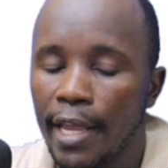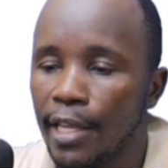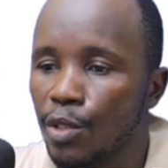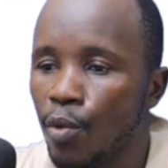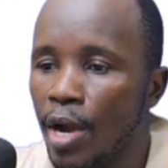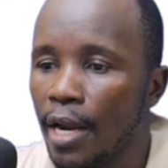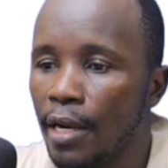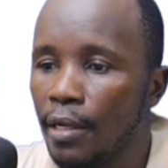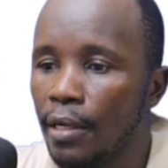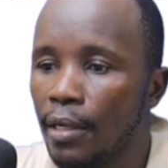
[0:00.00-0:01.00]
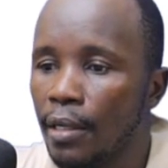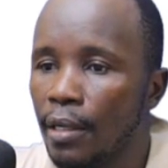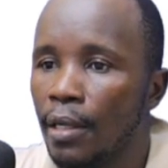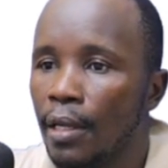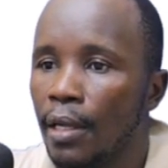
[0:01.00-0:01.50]
as 1,
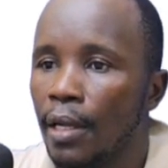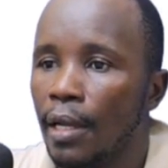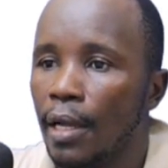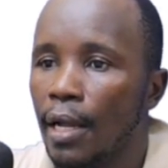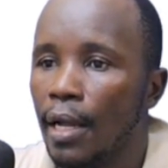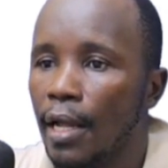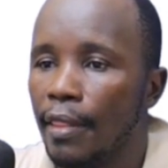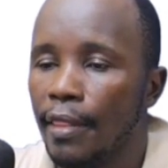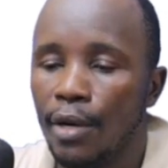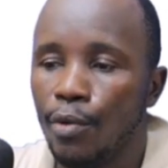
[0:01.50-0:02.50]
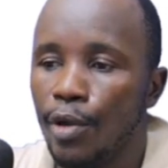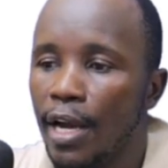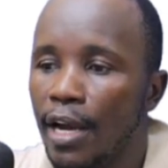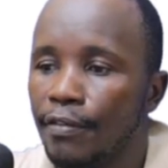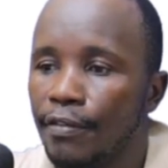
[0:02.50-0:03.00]
and then we
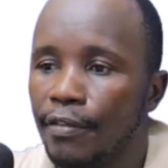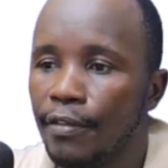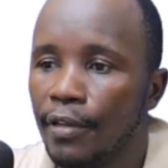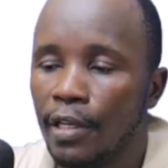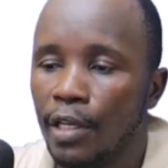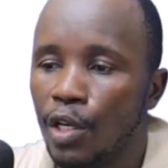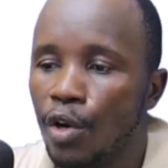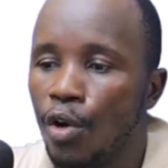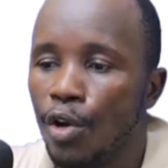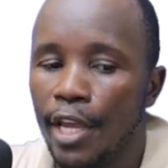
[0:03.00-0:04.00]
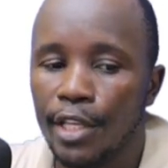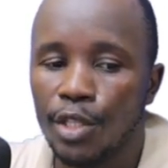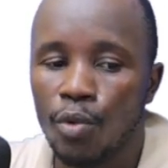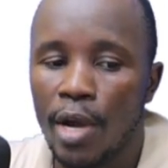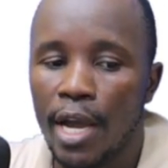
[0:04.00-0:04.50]
have no
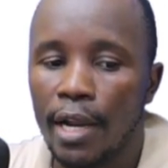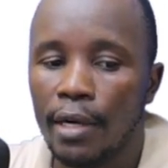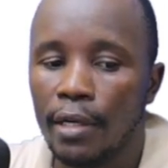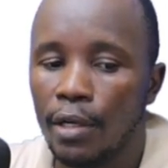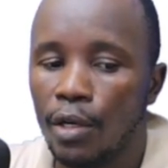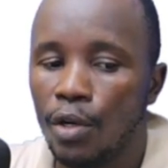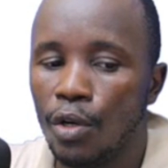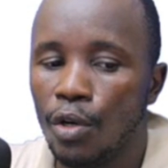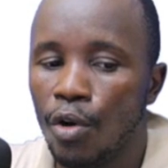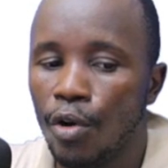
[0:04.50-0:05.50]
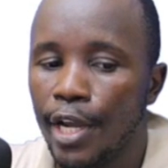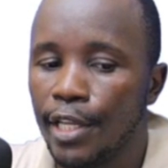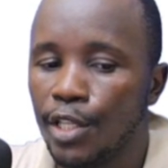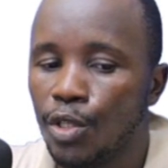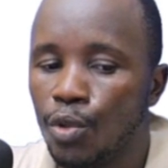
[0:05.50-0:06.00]
S1, no
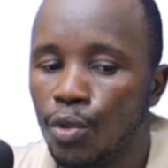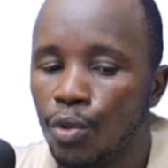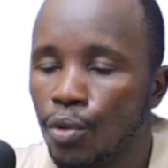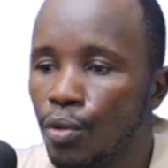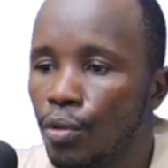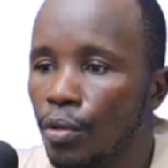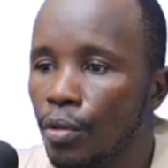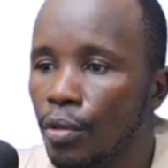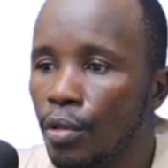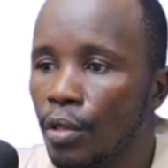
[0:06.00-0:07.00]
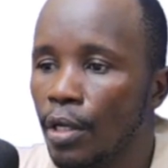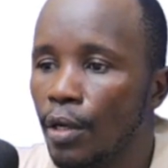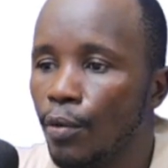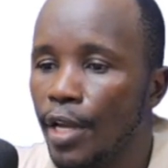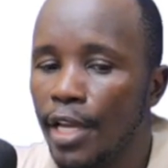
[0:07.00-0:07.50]
S2,
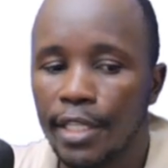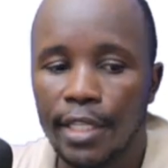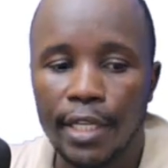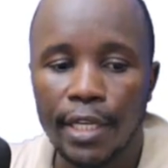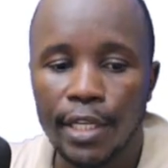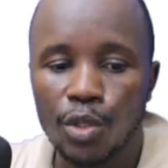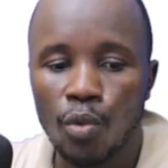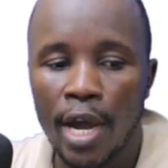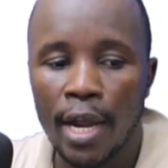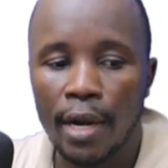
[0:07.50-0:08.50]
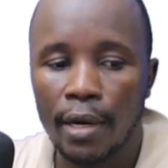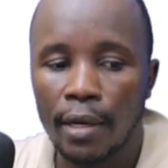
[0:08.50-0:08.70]
S3 is 1,